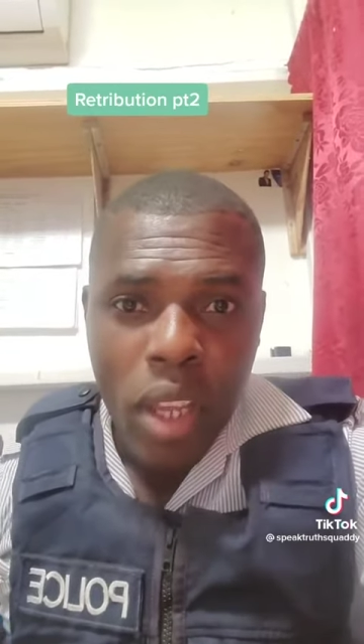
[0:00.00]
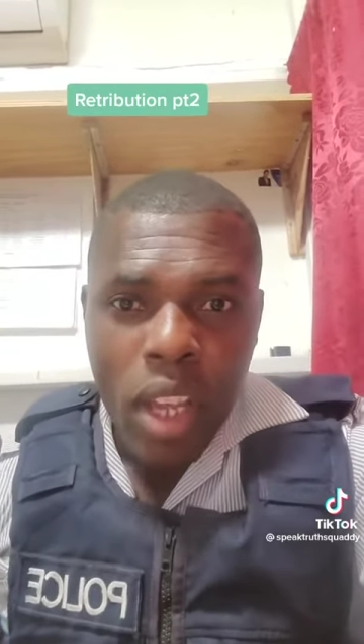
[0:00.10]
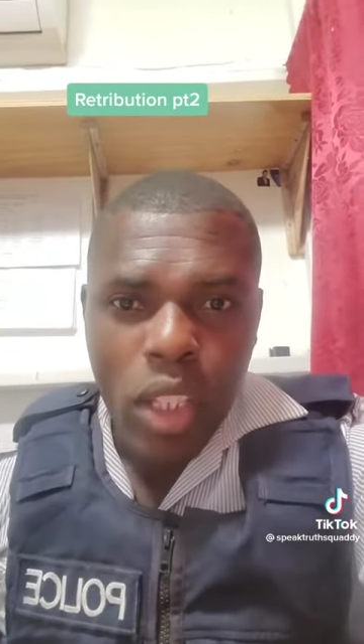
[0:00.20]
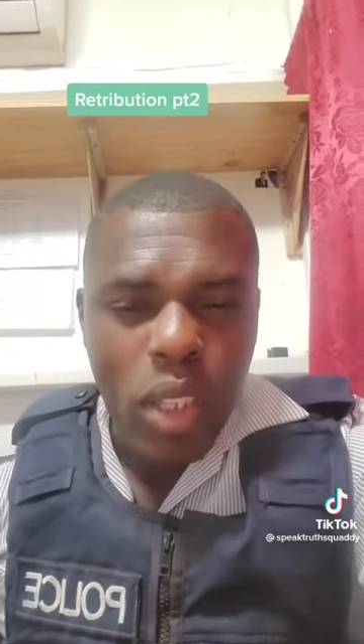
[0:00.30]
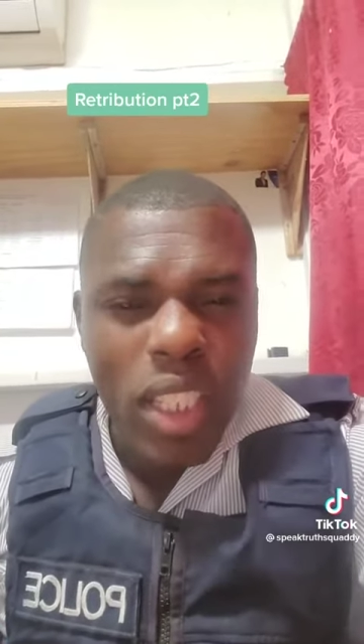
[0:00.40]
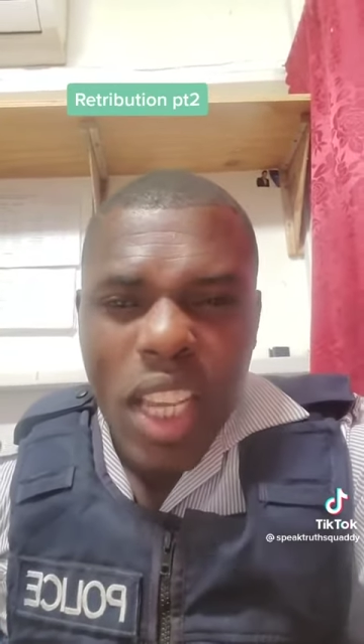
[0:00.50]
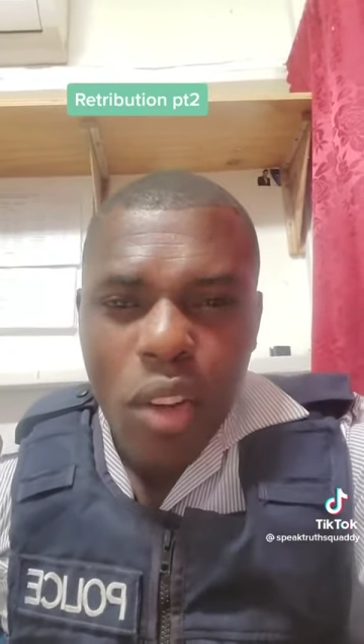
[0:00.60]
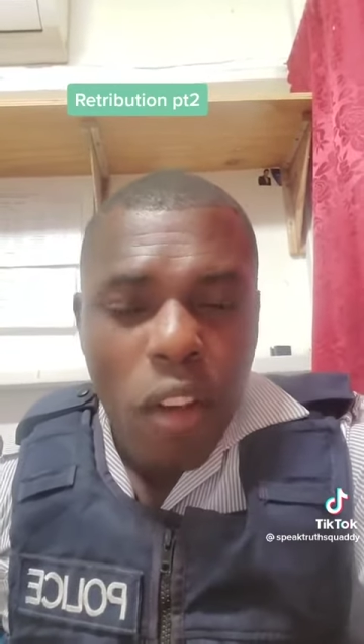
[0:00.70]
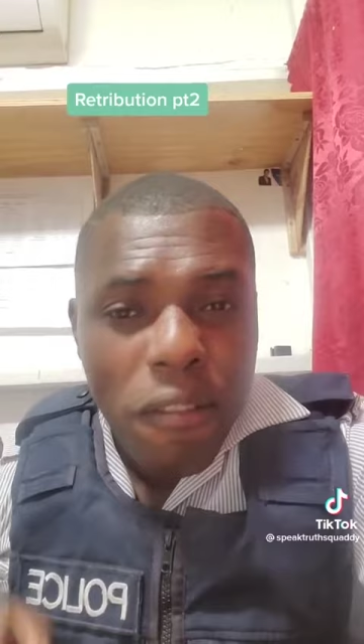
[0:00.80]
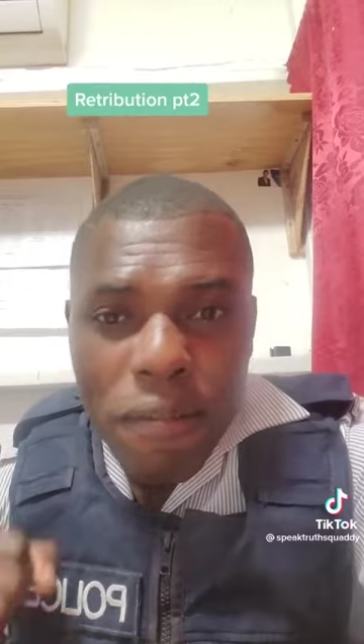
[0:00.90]
to tear
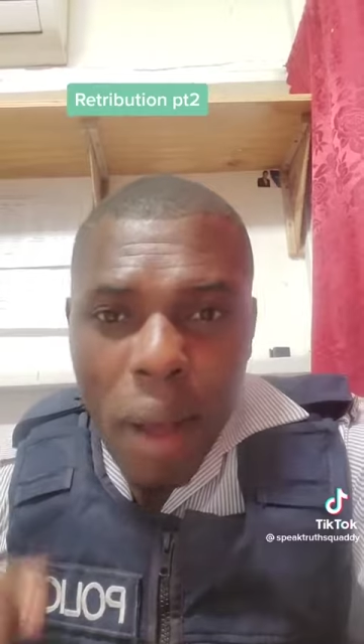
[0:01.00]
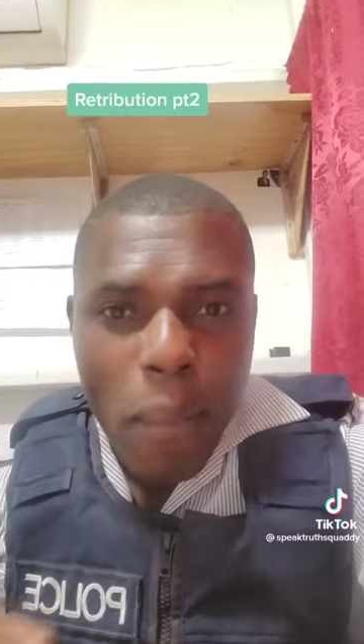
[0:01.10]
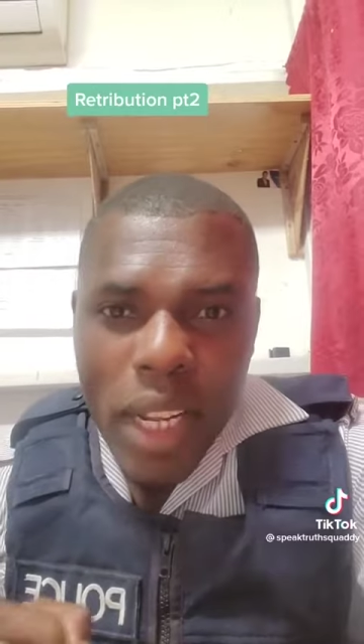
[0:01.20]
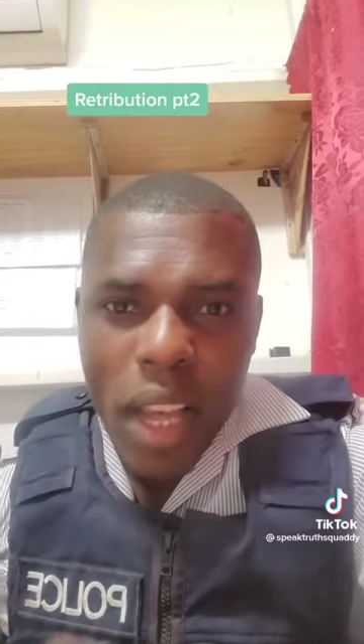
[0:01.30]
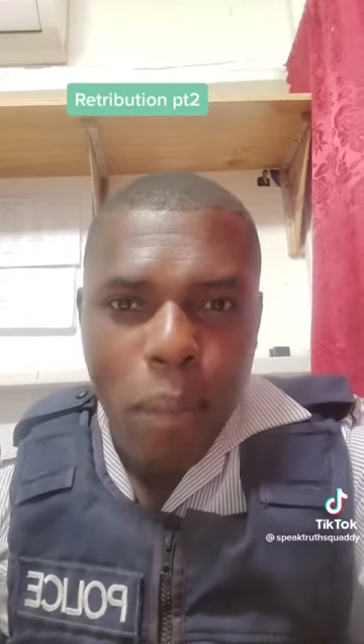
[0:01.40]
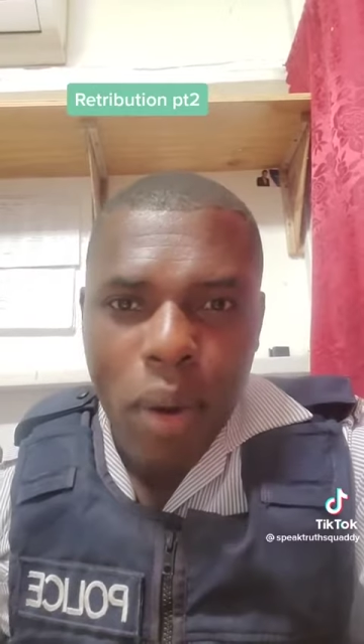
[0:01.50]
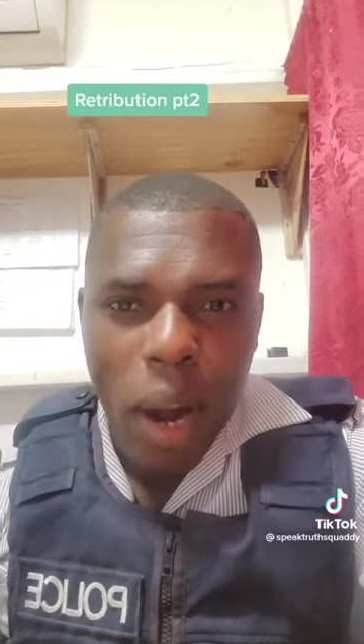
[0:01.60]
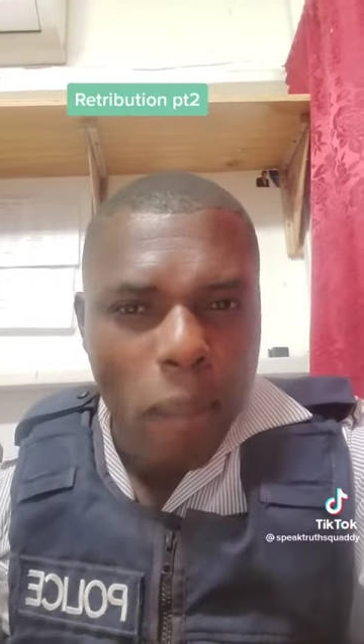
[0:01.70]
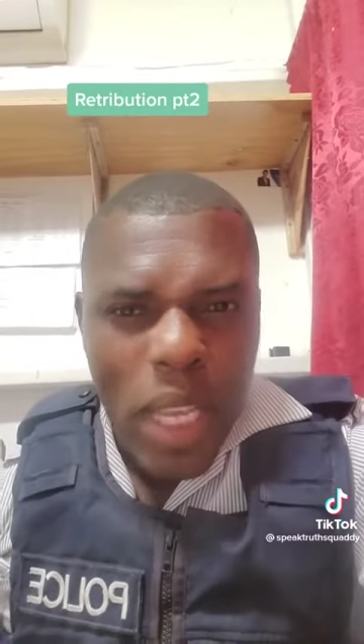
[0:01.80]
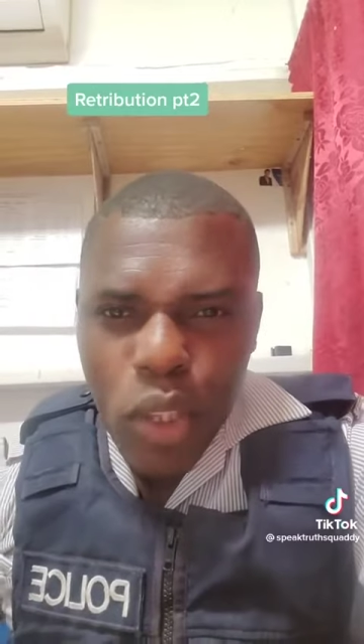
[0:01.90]
your family
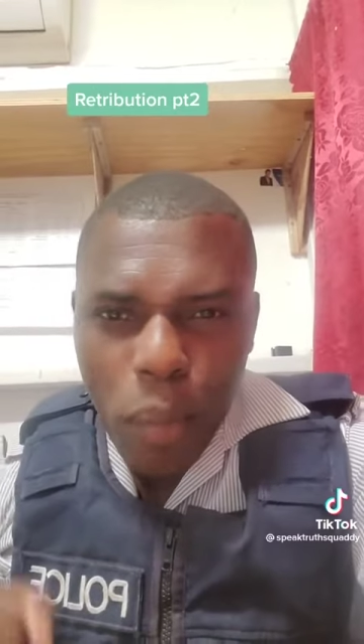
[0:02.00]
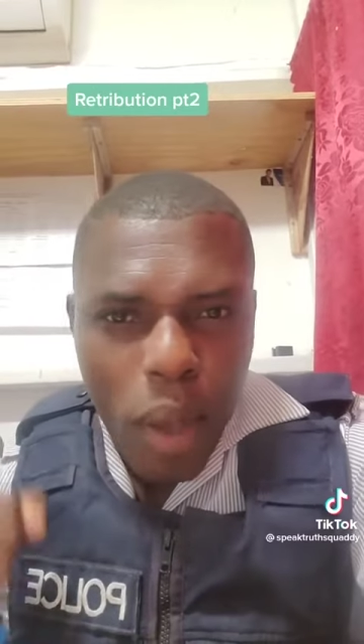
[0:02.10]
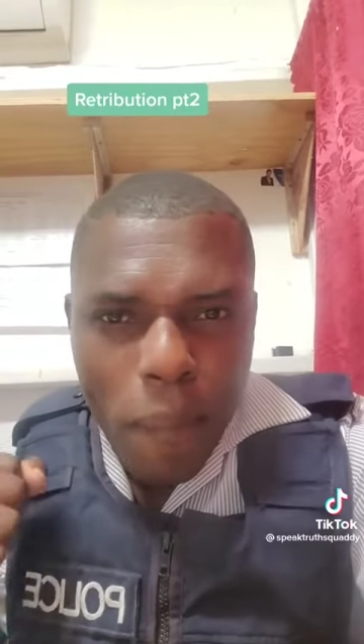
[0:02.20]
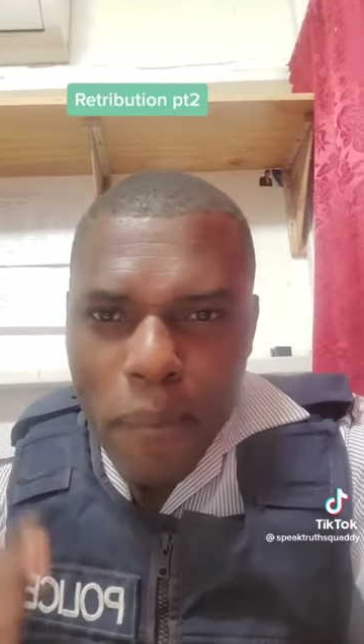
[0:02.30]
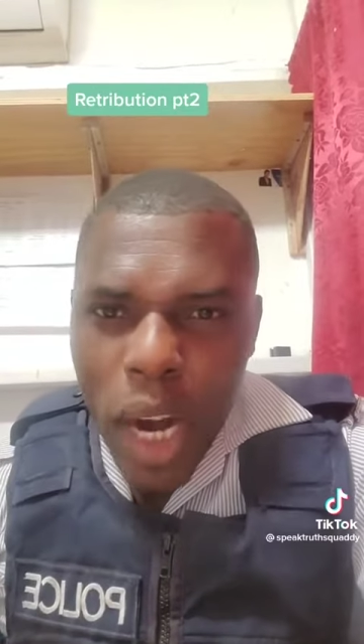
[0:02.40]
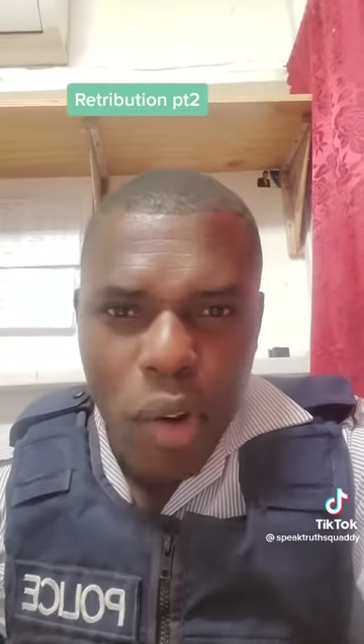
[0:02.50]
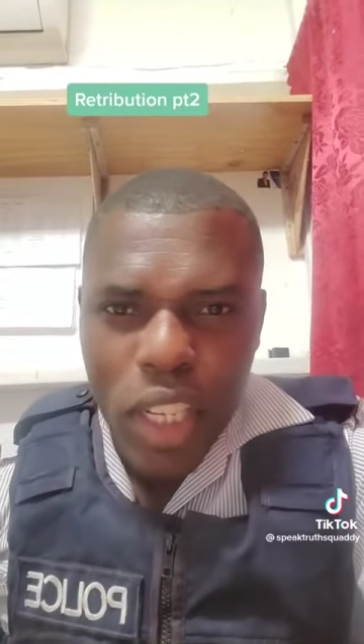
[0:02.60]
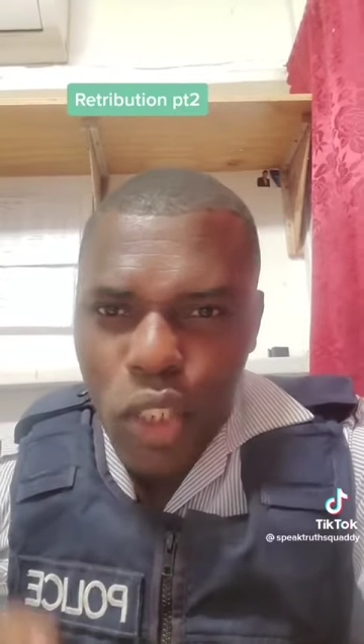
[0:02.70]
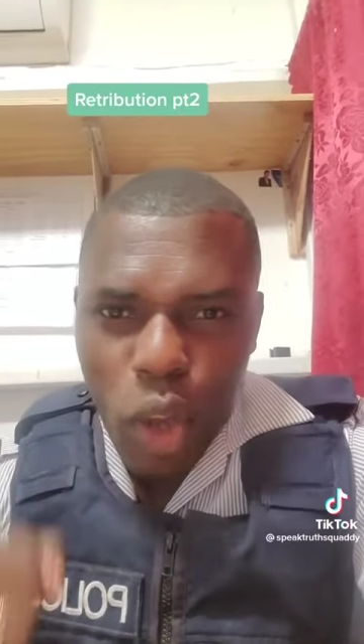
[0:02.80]
apart, mess up your marriage,